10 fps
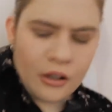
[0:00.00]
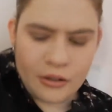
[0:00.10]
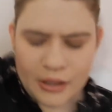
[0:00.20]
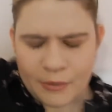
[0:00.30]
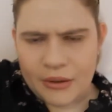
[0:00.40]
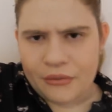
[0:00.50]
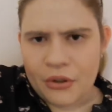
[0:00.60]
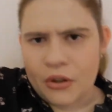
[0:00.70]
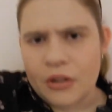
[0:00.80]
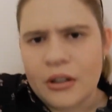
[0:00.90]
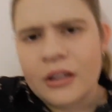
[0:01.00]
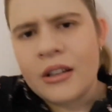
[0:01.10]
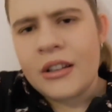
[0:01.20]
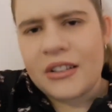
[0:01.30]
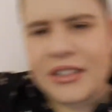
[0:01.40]
I'll get my phone,
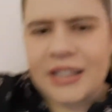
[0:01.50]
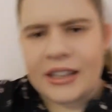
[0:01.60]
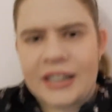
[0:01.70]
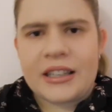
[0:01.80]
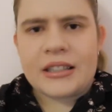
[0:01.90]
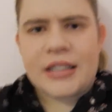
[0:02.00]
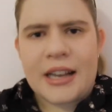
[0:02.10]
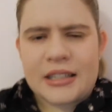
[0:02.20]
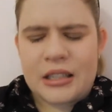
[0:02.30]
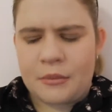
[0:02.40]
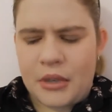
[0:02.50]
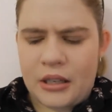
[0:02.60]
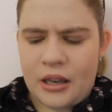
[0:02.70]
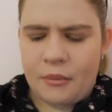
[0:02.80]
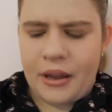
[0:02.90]
because they like texted
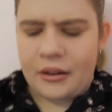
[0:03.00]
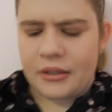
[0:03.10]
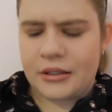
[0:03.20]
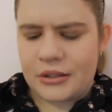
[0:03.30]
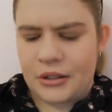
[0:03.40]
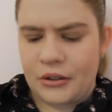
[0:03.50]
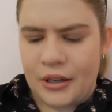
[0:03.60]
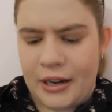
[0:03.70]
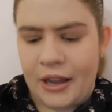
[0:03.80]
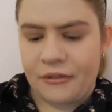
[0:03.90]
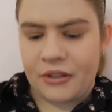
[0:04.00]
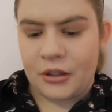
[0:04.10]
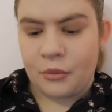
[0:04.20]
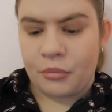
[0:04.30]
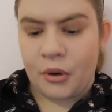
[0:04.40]
me about it, so, and I have
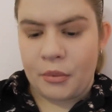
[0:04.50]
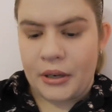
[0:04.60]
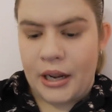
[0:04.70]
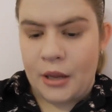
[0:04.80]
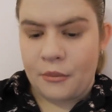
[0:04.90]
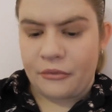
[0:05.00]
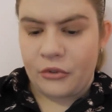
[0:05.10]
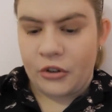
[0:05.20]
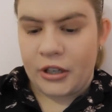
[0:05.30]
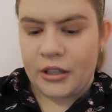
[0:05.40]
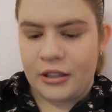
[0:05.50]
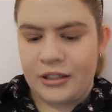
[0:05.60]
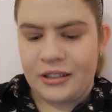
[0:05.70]
the proper name for it.